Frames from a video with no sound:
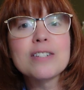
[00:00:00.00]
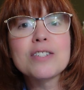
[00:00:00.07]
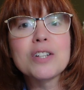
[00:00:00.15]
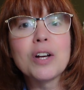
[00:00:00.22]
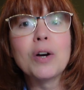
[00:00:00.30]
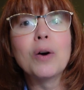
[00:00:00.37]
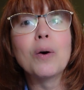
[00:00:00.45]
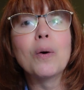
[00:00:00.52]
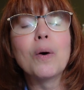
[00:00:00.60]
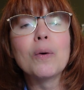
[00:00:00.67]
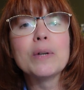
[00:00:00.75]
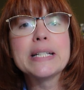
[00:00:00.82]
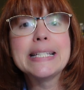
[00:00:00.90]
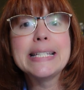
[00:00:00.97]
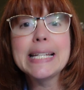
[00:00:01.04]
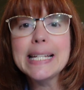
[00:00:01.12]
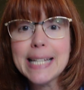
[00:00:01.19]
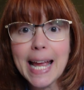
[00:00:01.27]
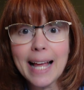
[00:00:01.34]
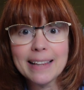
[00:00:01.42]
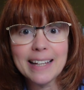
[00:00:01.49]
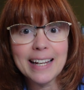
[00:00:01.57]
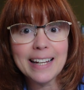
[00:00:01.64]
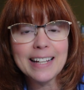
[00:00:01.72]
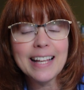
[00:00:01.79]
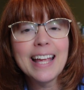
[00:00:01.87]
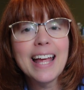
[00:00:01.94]
So
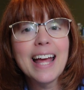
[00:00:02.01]
detailing